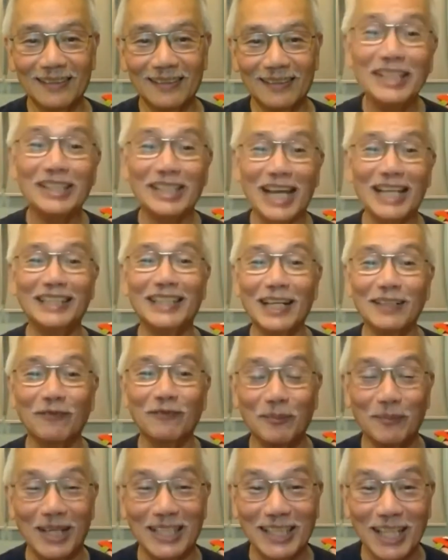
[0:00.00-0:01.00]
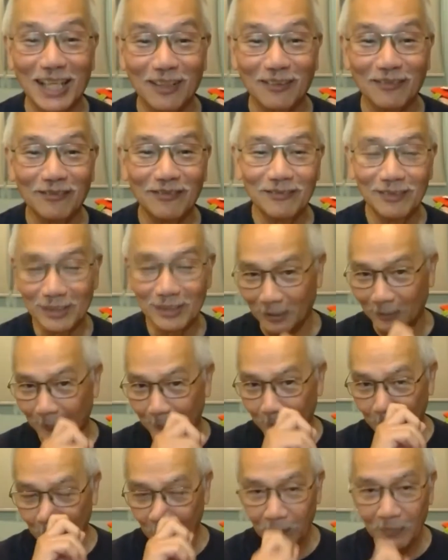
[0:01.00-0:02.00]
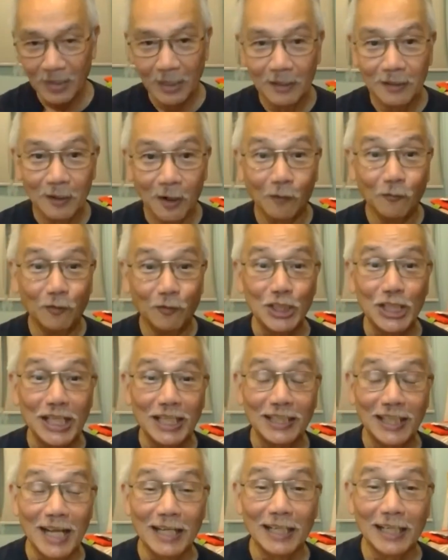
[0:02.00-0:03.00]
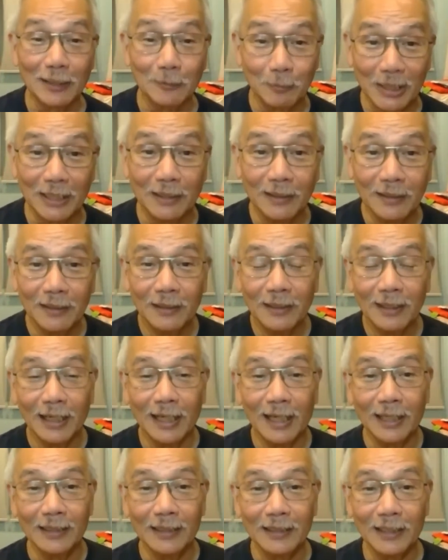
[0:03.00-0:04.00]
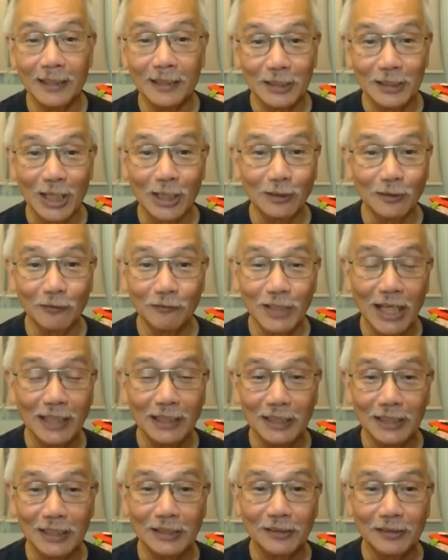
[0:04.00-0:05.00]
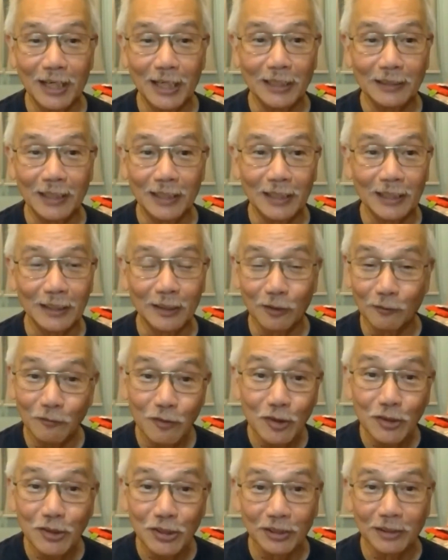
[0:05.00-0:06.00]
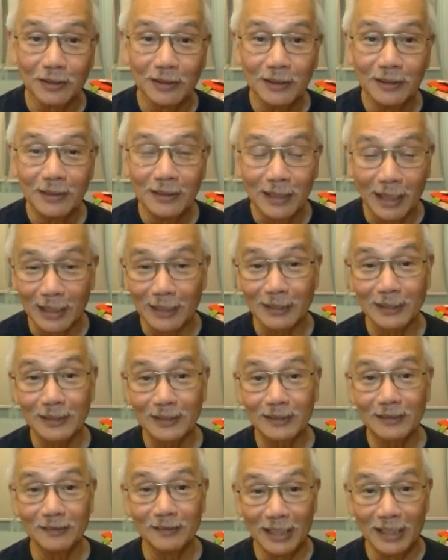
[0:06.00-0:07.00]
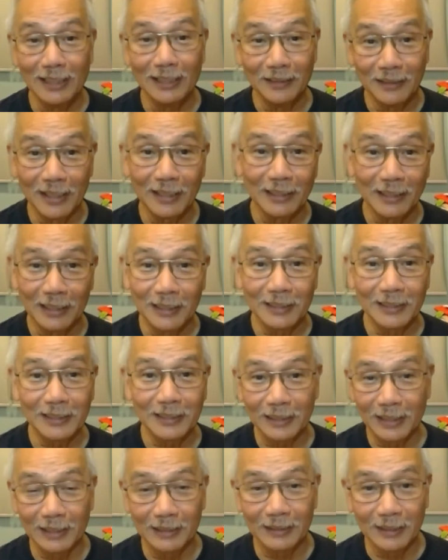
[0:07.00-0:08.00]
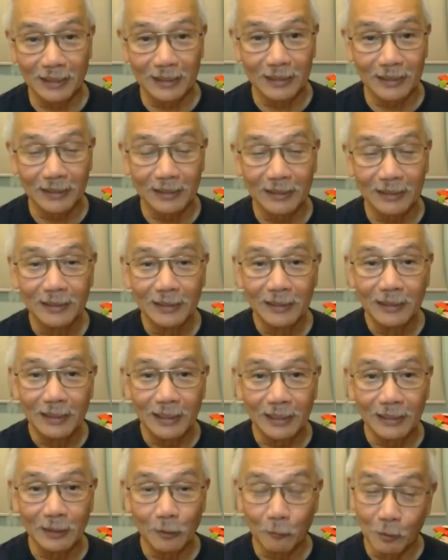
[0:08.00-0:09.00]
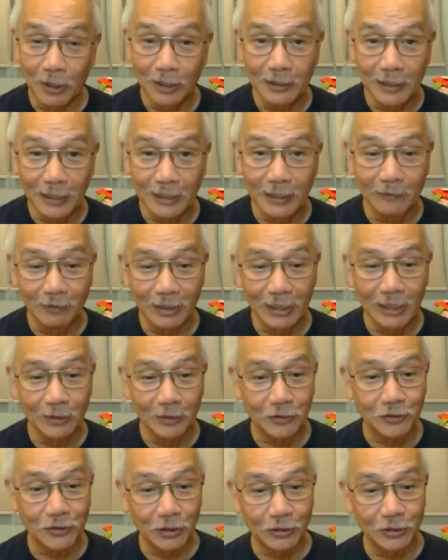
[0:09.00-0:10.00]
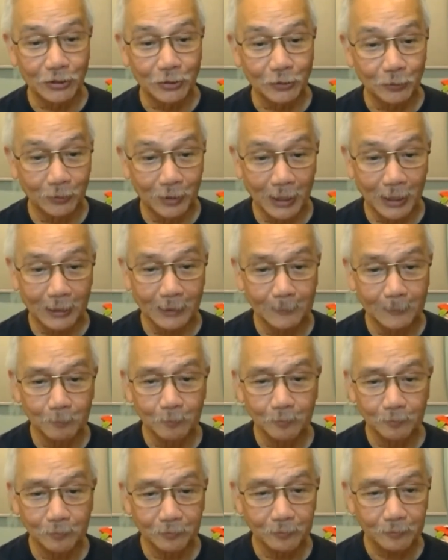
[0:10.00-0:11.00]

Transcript: I decide that for myself. So obviously it cannot be. And the result of that is great uh, confusion, as really there is in the, in the world and even in the church today.